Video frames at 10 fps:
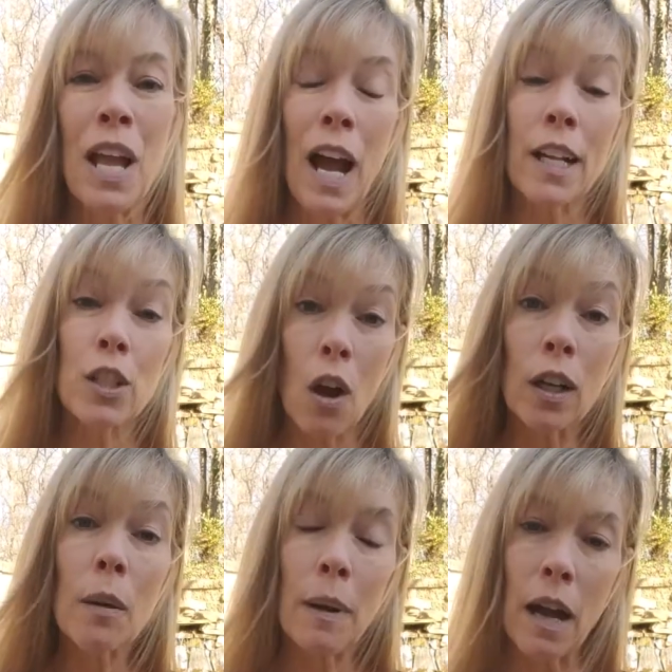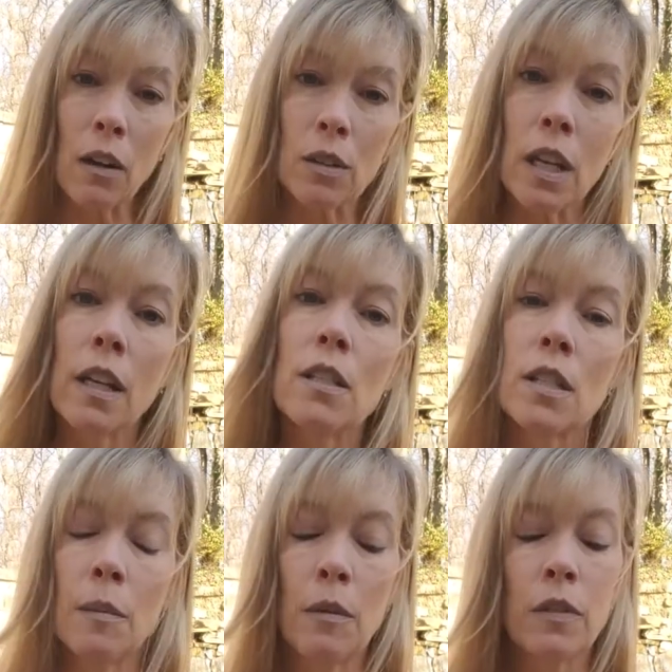I talk about
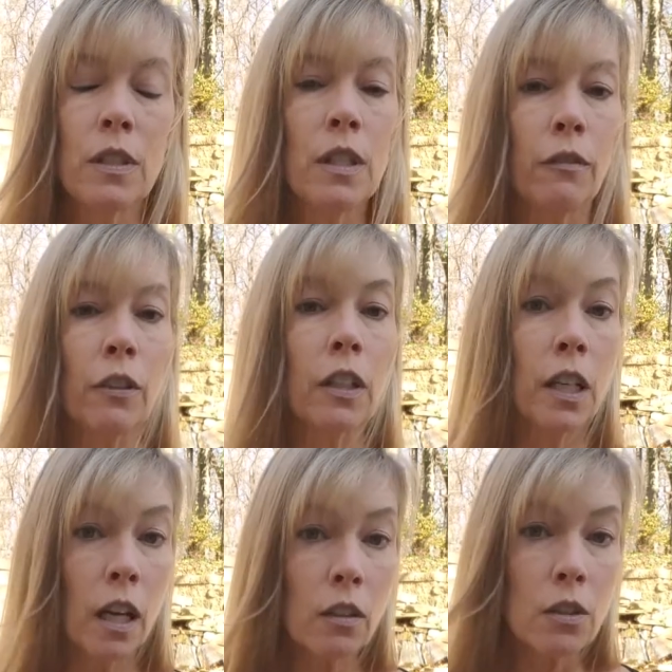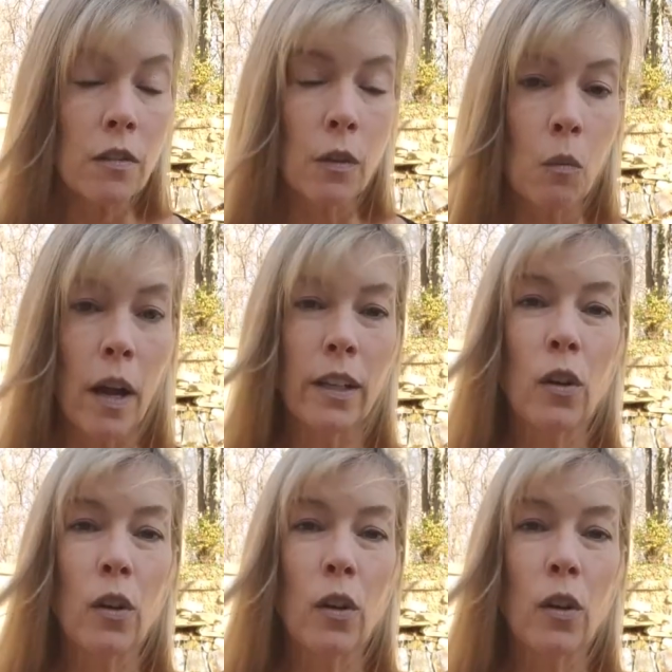some of the different colors of the wine,